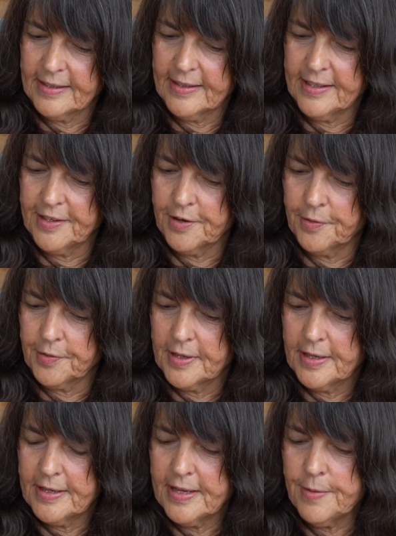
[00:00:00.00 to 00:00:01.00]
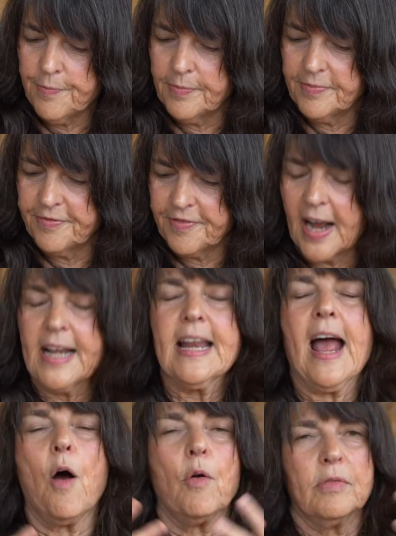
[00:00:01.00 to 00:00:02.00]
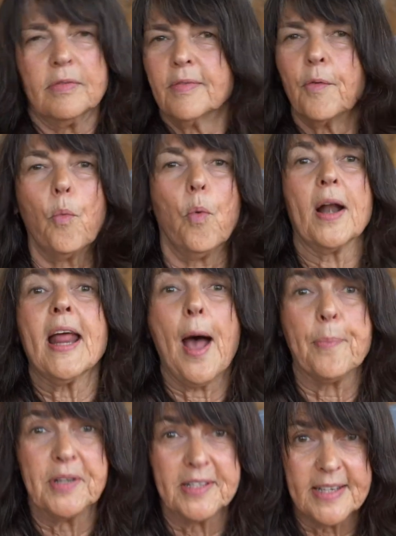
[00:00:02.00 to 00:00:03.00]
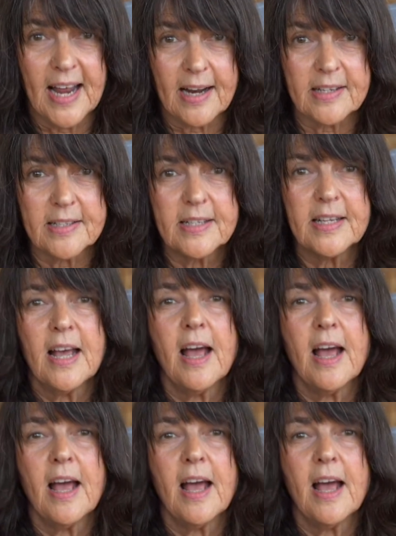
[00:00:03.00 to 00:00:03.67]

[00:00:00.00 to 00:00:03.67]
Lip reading: you know, find out what happens next.